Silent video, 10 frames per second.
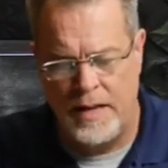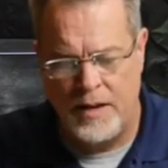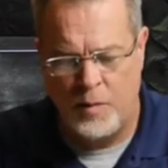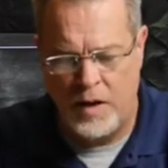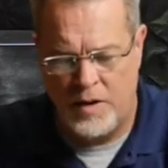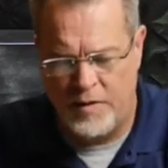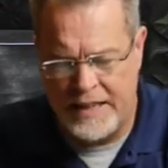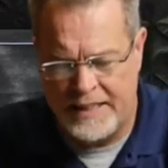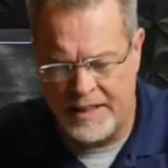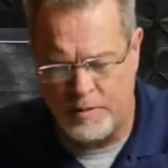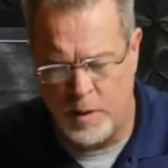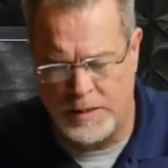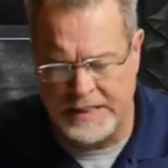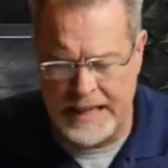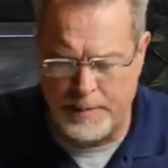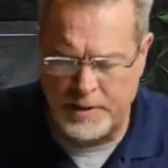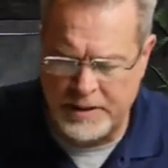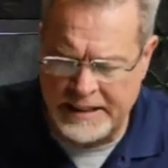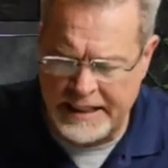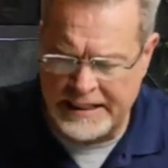Well, right there. Romans chapter
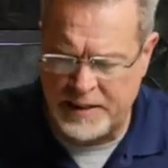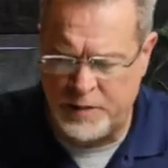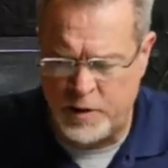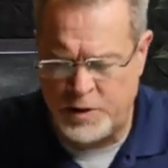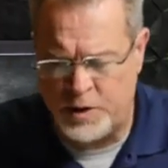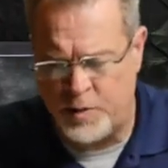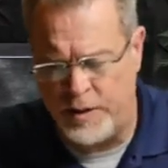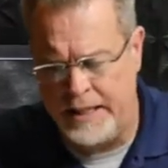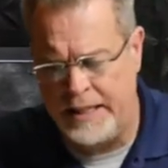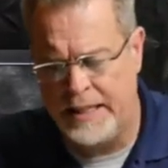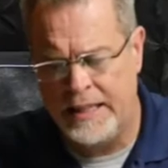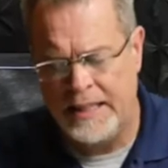6 and verse 3.